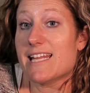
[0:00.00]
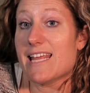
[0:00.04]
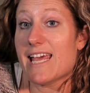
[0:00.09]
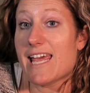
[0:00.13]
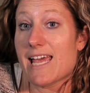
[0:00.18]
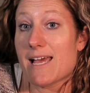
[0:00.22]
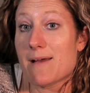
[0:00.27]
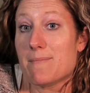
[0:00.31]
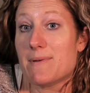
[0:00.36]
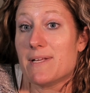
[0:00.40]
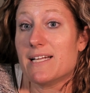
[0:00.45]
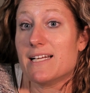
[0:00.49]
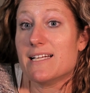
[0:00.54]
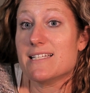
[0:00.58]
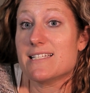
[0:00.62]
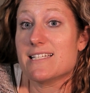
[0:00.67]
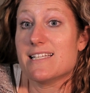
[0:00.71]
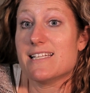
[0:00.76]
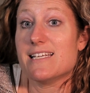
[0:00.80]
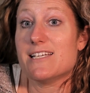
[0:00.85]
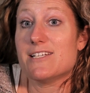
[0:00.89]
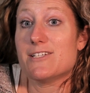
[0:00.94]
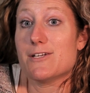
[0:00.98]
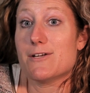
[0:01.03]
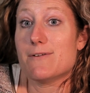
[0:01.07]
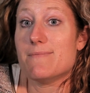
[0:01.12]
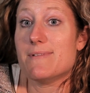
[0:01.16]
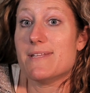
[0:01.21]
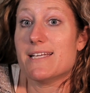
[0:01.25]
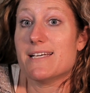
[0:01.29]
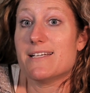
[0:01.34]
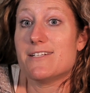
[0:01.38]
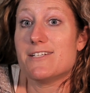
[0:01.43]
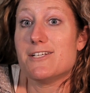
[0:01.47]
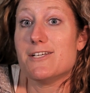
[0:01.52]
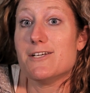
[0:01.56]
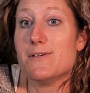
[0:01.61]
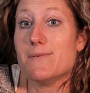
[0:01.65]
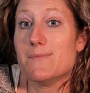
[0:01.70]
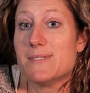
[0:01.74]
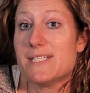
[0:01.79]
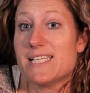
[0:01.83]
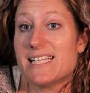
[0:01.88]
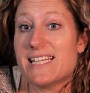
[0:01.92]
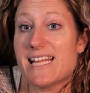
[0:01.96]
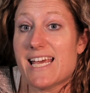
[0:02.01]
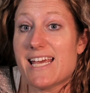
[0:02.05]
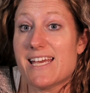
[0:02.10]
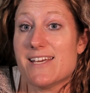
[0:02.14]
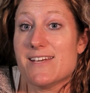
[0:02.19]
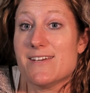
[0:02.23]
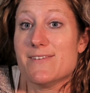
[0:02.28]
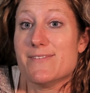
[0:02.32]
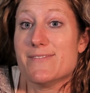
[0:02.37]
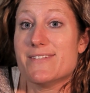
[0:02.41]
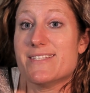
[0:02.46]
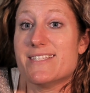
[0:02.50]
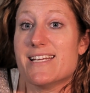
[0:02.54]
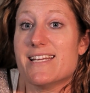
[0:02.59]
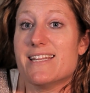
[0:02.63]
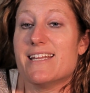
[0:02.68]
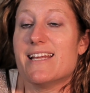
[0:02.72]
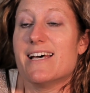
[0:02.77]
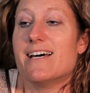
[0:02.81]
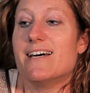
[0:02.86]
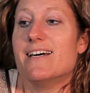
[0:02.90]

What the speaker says: of the ambulance, and they showed me the tubes that they used, and